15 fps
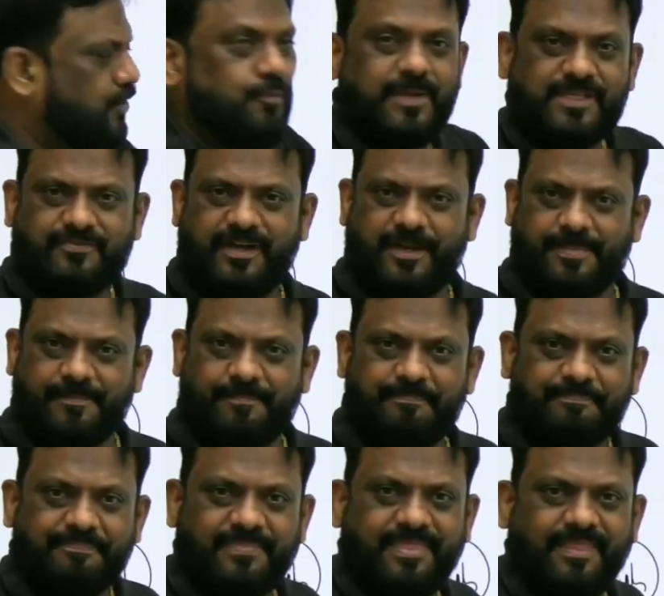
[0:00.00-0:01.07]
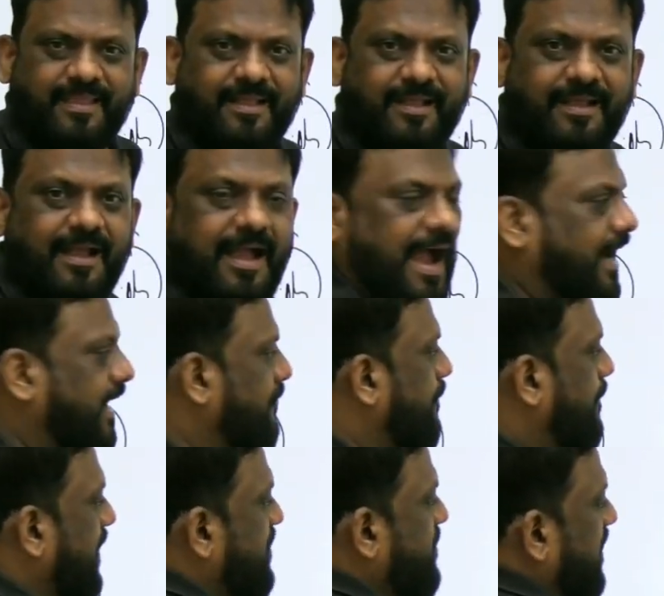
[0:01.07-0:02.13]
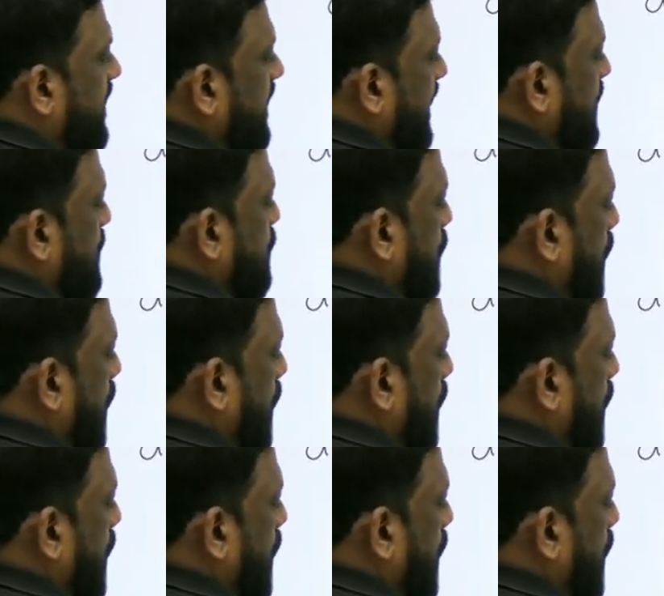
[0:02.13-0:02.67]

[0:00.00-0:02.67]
du plus vdp. And if pressure is